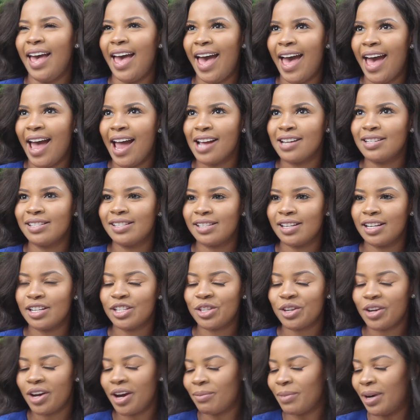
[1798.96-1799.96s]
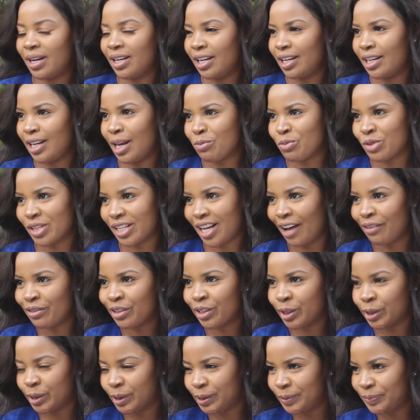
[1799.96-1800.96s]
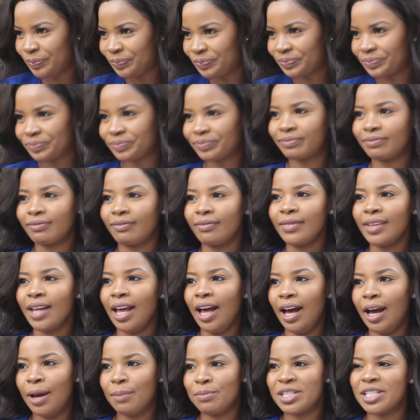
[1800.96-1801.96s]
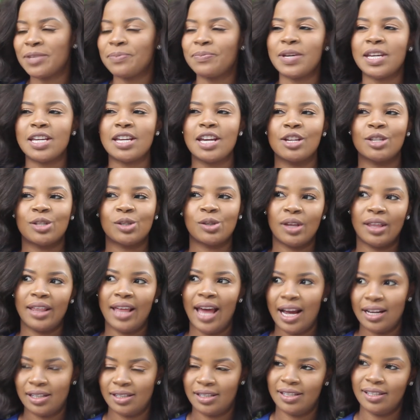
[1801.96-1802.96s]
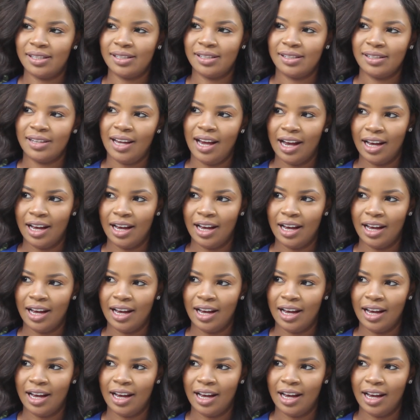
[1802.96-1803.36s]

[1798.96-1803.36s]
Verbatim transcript: And uh, so yeah, my nickname was CoverGirl. Um, speaking to that.